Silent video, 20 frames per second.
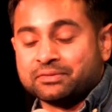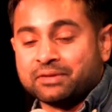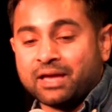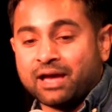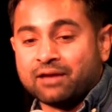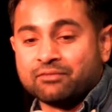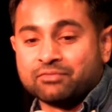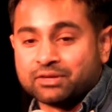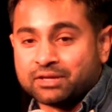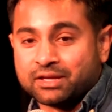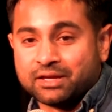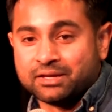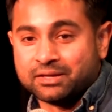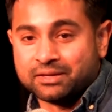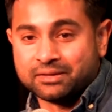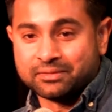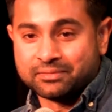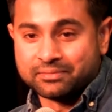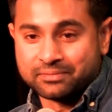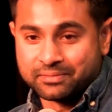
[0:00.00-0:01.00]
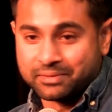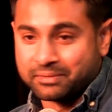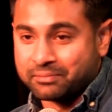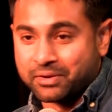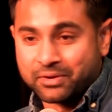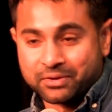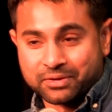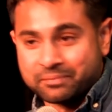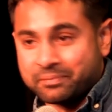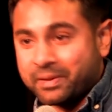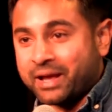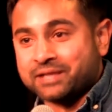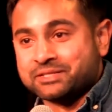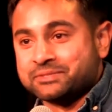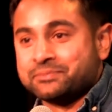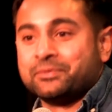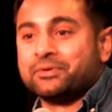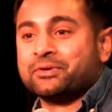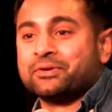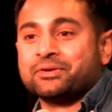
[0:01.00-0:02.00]
having a American
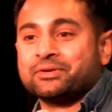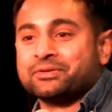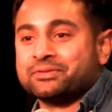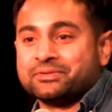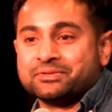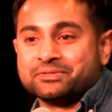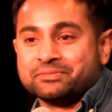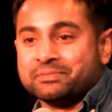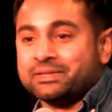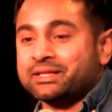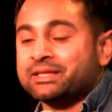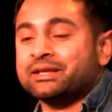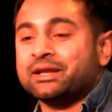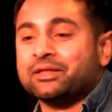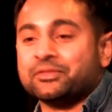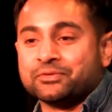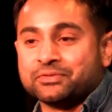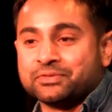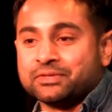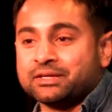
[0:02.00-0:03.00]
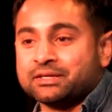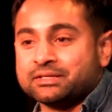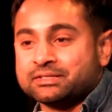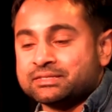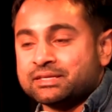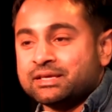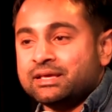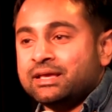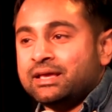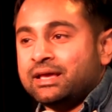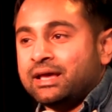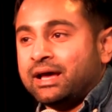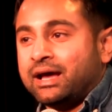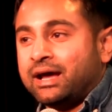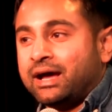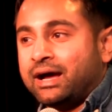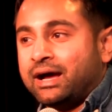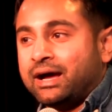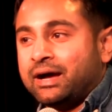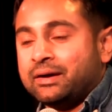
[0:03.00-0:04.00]
passport, a million other things,
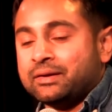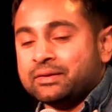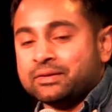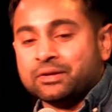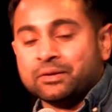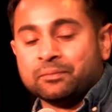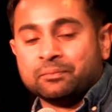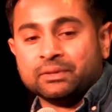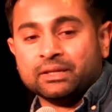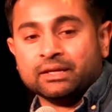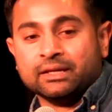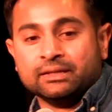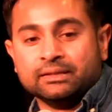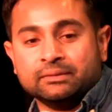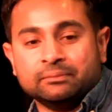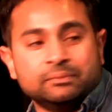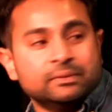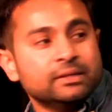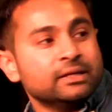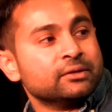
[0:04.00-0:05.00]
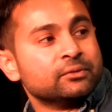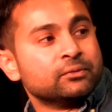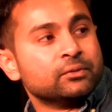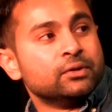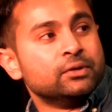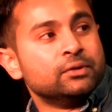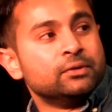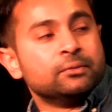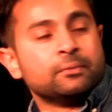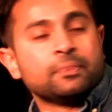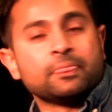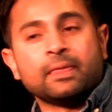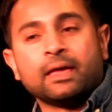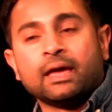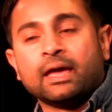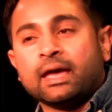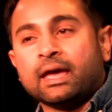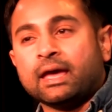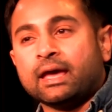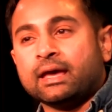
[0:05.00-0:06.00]
you know, played a role.
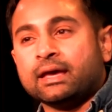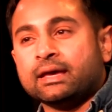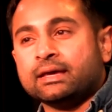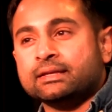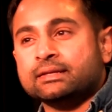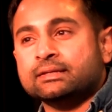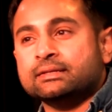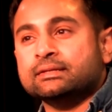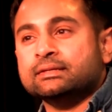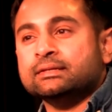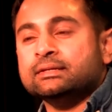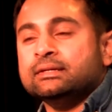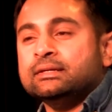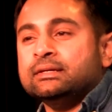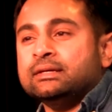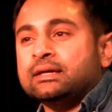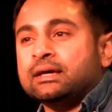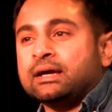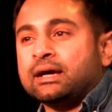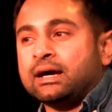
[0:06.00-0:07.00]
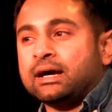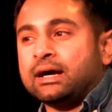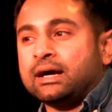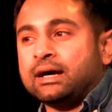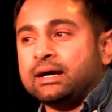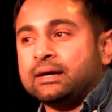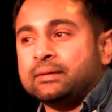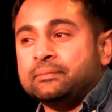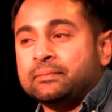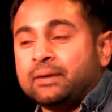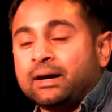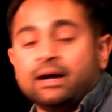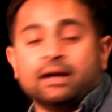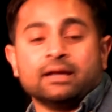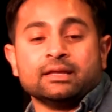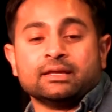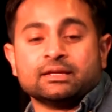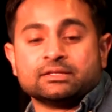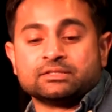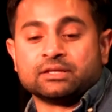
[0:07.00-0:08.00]
And
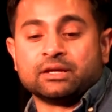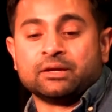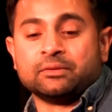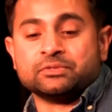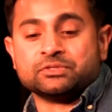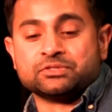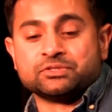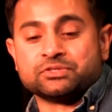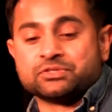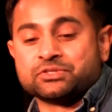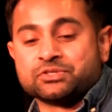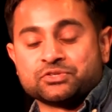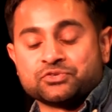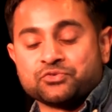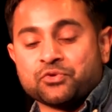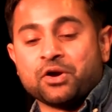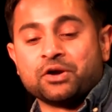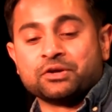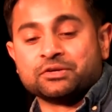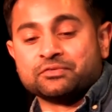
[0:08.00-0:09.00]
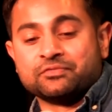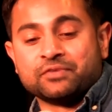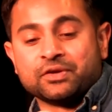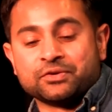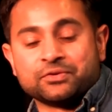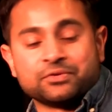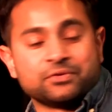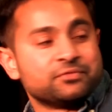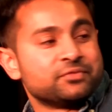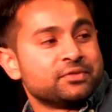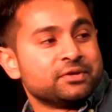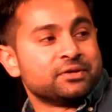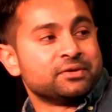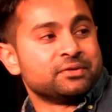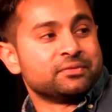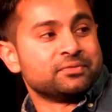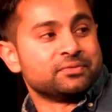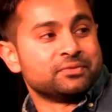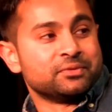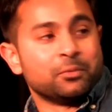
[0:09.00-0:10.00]
I guess I was just a strong defender of
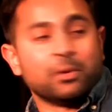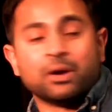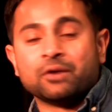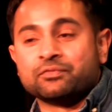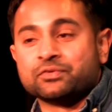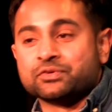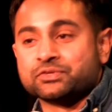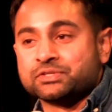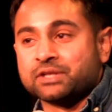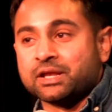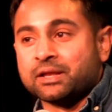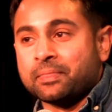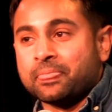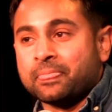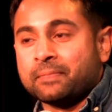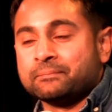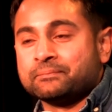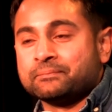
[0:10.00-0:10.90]
the welfare state.